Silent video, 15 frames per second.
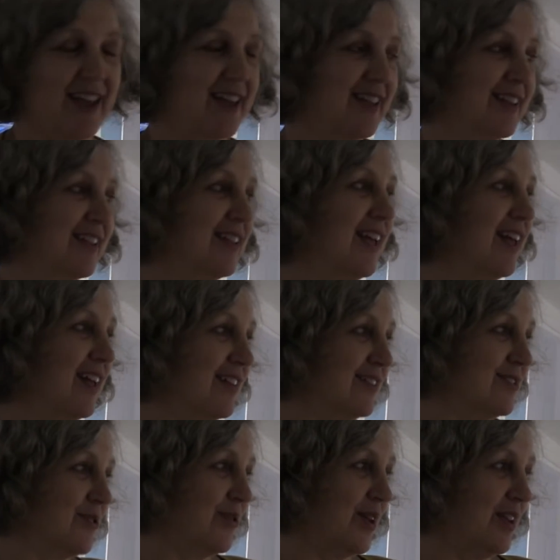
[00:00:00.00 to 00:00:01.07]
and
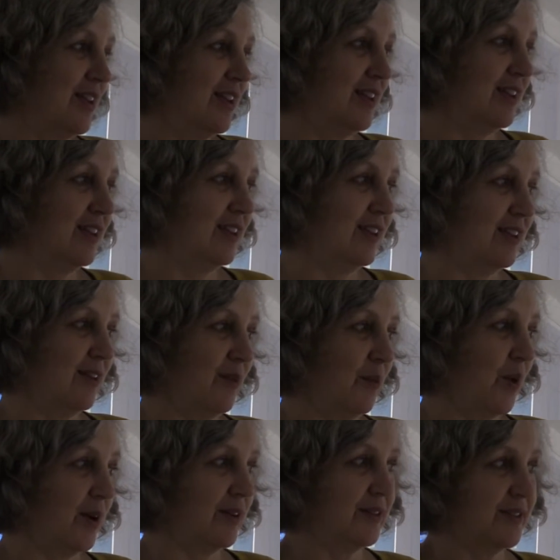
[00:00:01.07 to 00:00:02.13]
so he
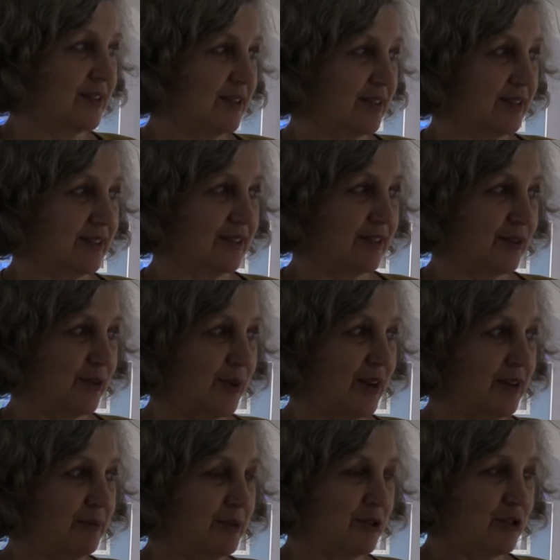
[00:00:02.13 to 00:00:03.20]
wanted to
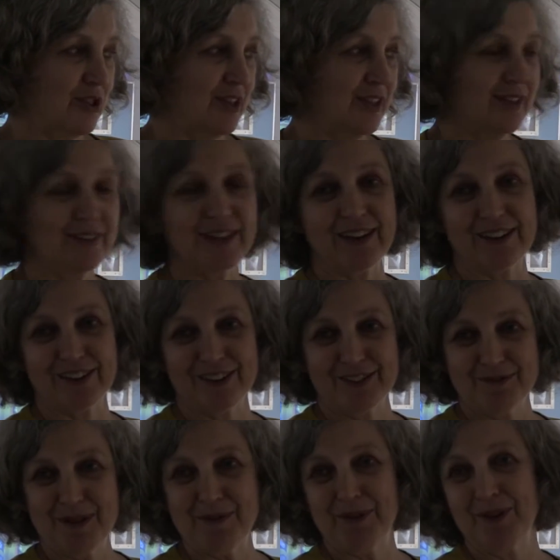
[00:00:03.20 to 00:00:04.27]
create a machine that
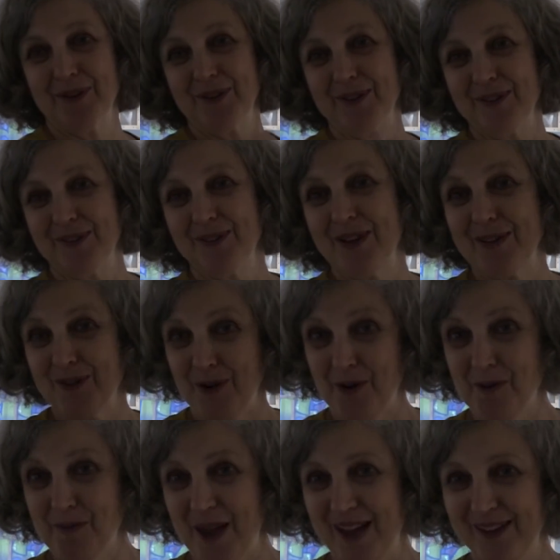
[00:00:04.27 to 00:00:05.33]
people can create their
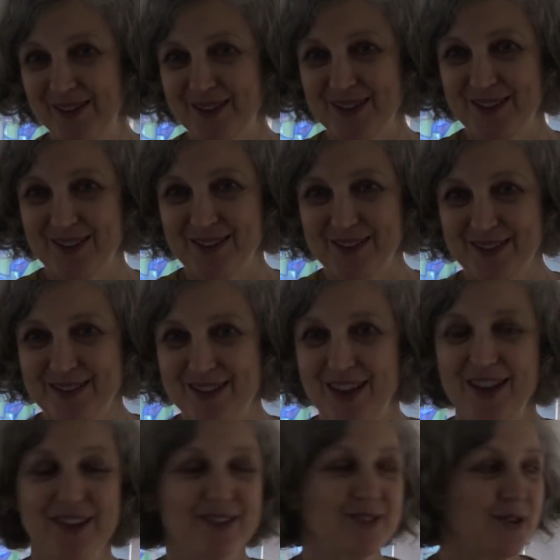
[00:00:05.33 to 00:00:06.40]
own paintings.
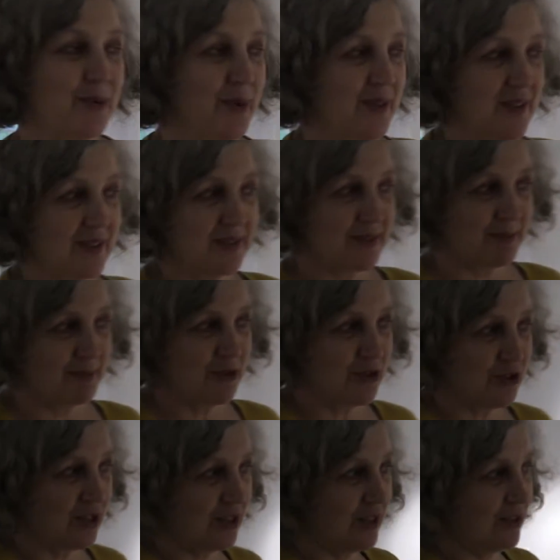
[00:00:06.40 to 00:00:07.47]
So with this
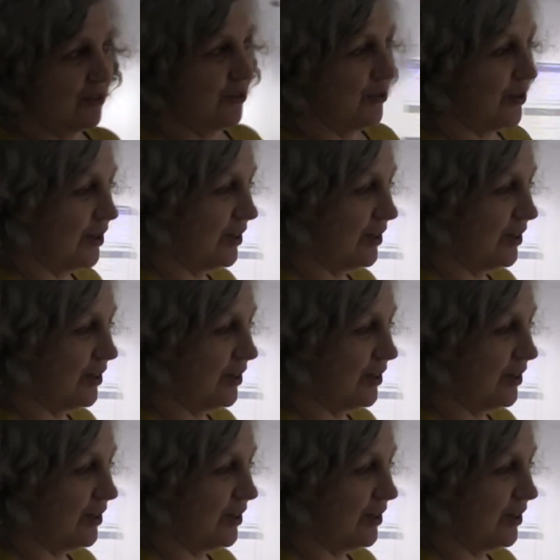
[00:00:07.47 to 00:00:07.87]
machine, you